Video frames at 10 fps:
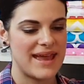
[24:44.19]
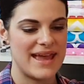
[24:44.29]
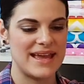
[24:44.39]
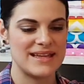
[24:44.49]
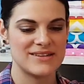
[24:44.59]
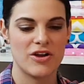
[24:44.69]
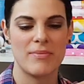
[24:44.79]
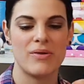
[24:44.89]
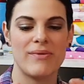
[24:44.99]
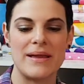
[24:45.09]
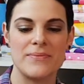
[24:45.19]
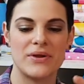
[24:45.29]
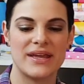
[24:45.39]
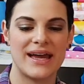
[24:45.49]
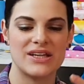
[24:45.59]
And I got my
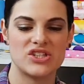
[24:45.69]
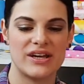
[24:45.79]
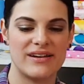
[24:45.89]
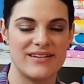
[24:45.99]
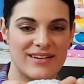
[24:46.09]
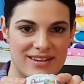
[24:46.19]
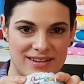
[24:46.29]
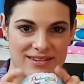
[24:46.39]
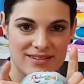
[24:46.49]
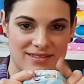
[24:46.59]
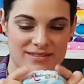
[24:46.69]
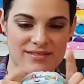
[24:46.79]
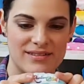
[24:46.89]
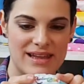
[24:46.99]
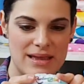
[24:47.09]
Rainbow Catcher
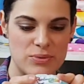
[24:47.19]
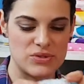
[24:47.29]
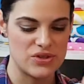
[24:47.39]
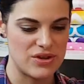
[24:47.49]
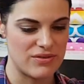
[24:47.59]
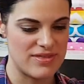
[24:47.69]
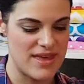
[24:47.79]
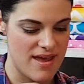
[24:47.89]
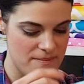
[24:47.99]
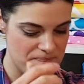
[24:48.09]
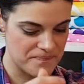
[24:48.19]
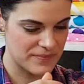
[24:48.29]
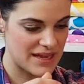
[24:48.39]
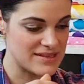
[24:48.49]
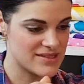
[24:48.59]
label sewn on there.
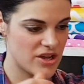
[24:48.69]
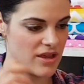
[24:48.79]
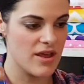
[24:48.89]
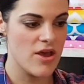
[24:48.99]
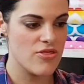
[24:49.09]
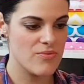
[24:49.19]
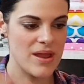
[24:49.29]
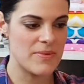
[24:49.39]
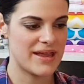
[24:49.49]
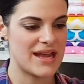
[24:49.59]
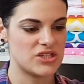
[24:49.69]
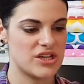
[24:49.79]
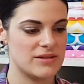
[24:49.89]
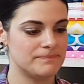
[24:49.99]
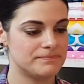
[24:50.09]
And so the rainbow
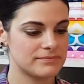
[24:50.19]
catcher